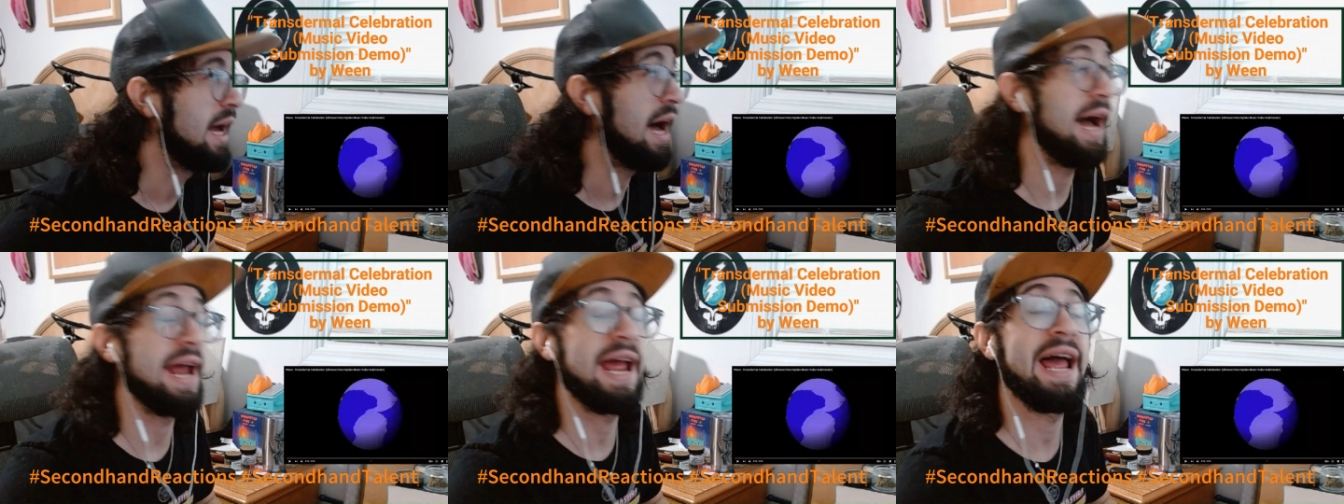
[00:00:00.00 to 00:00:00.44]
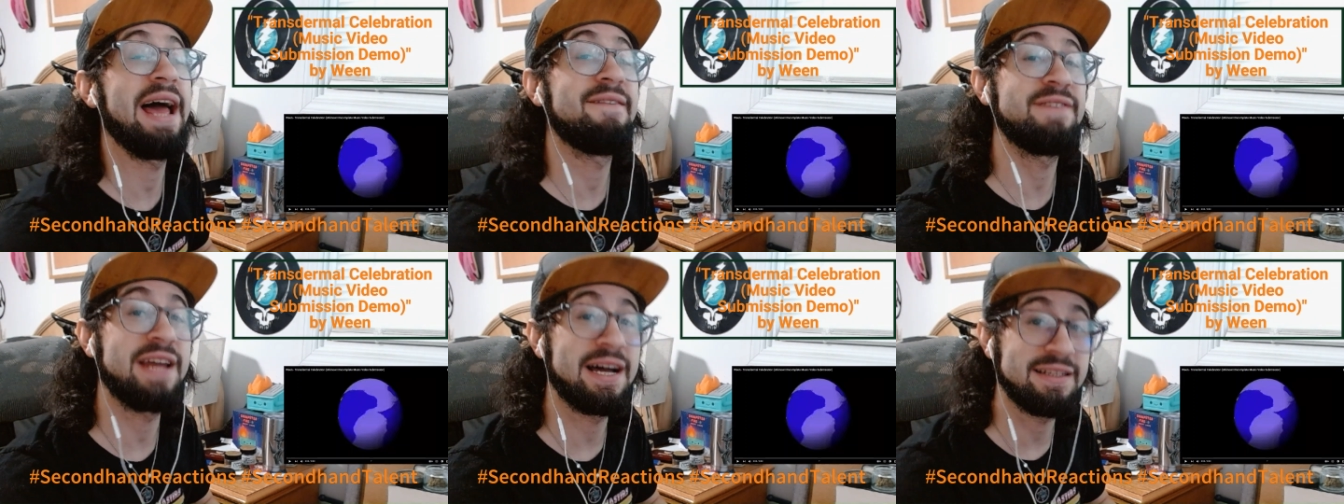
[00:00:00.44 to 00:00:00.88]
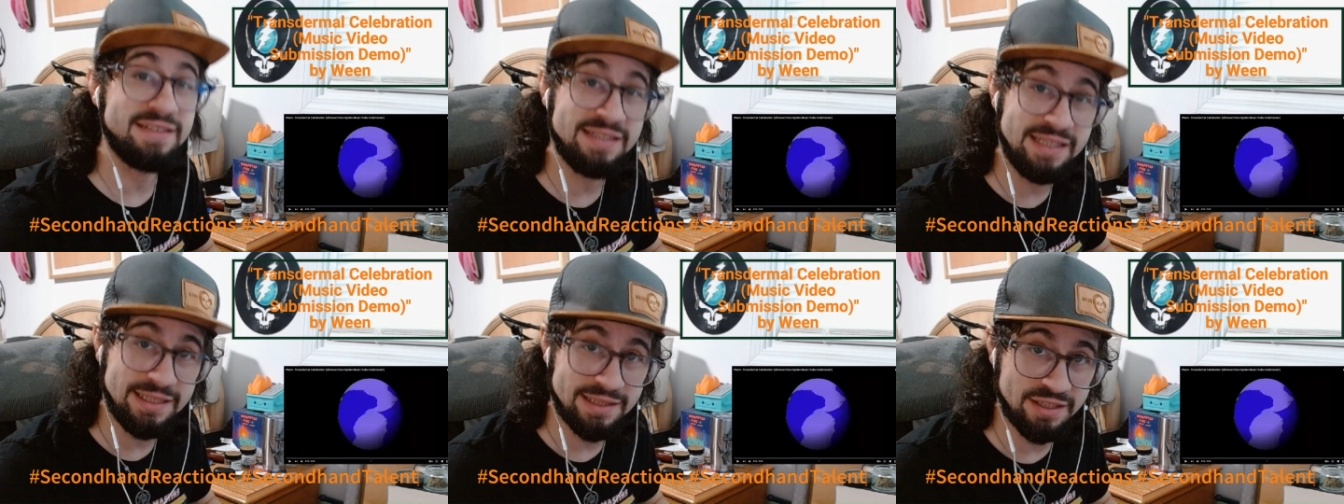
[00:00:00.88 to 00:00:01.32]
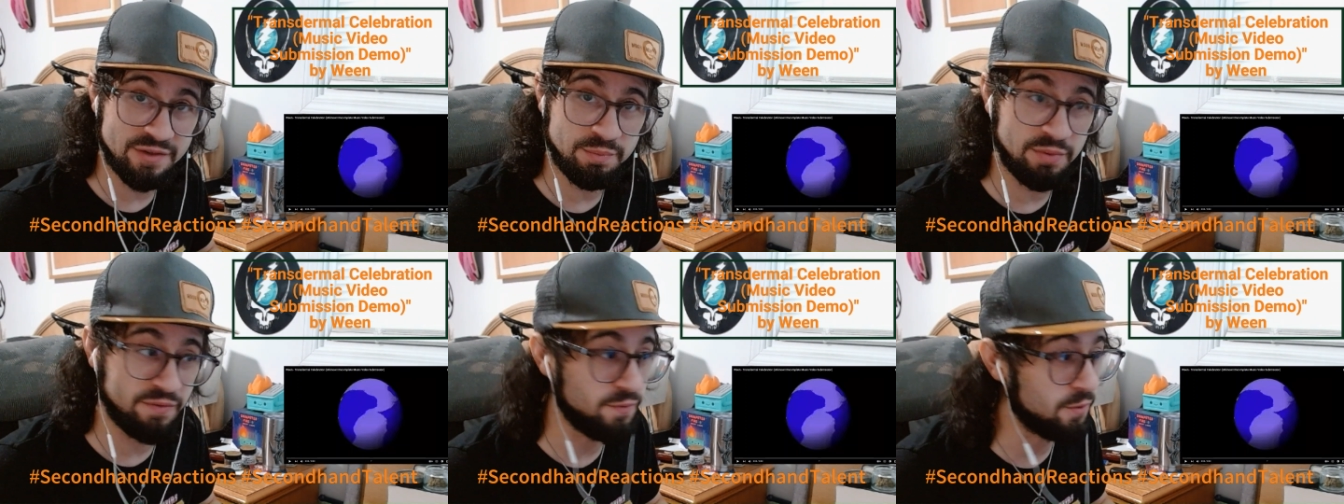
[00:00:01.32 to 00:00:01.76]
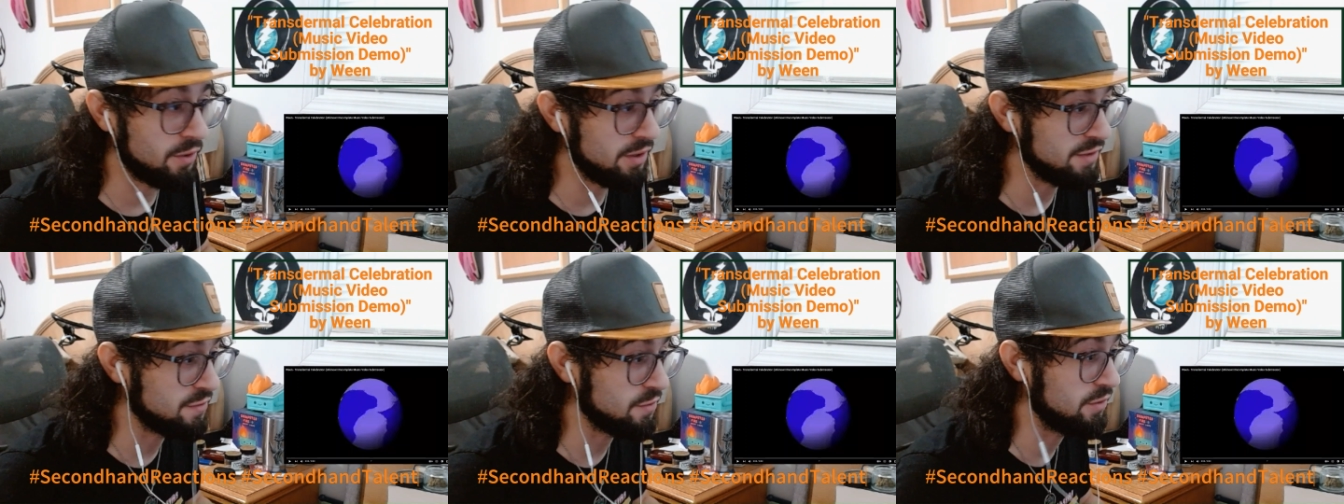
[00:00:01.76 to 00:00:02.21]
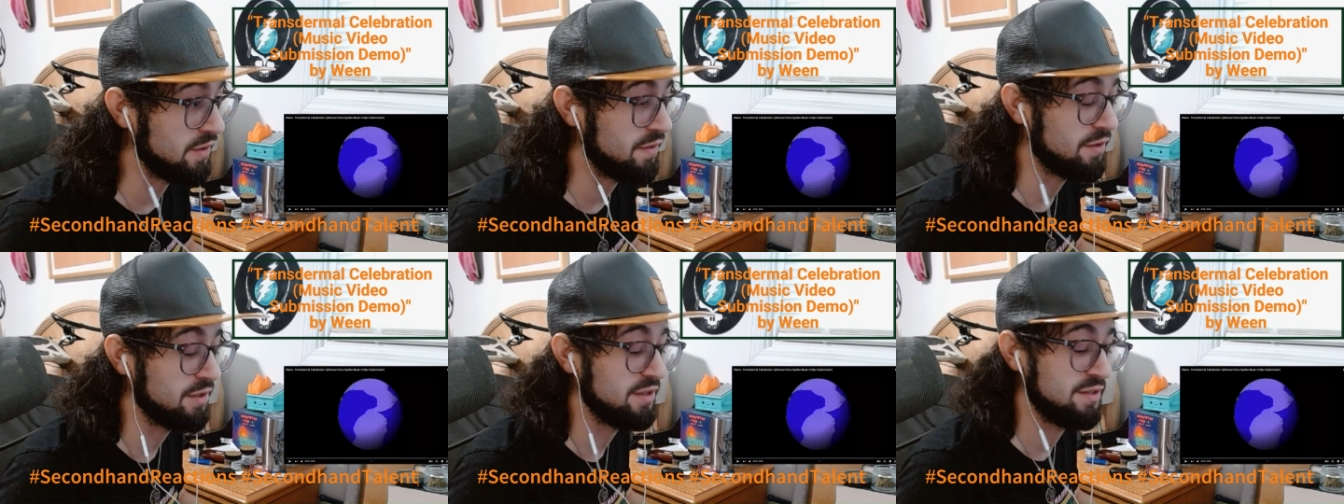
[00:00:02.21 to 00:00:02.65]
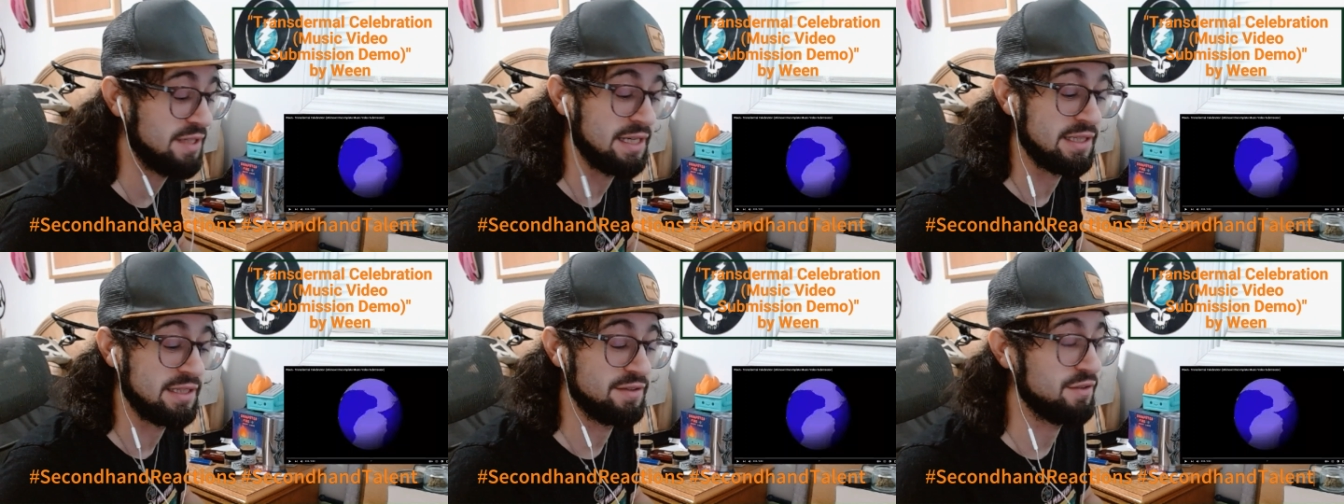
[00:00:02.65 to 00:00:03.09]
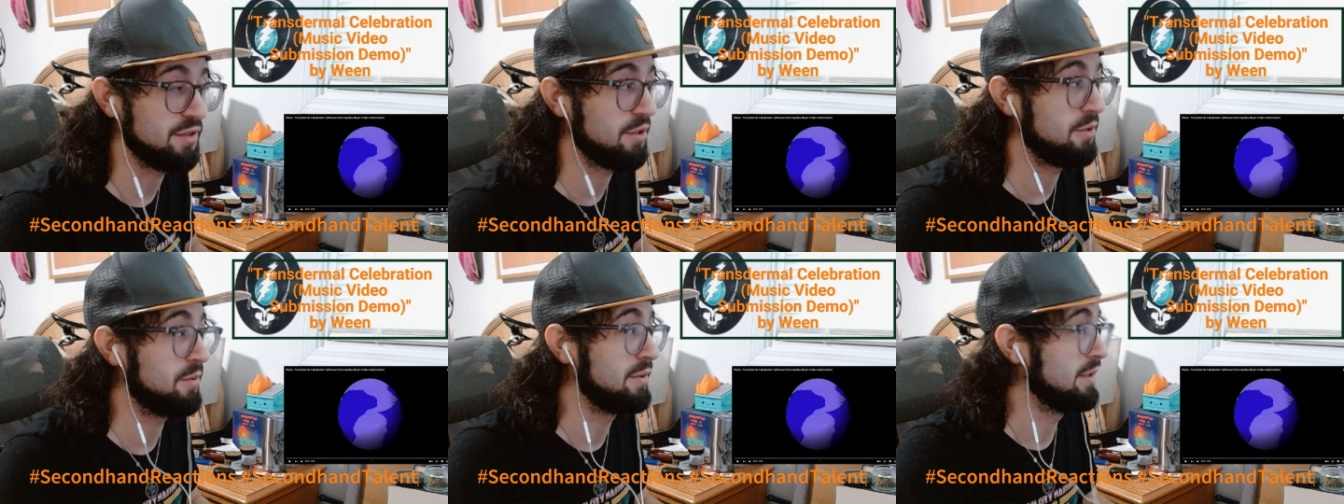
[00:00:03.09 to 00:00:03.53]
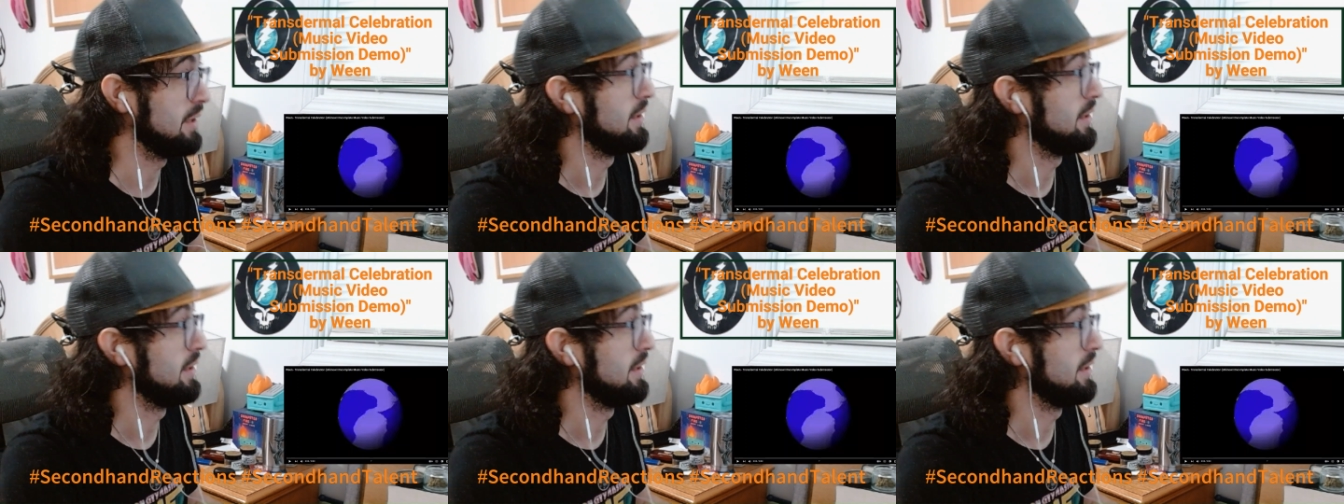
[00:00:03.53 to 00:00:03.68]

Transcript: I have not seen this before, and it's only 30 seconds, so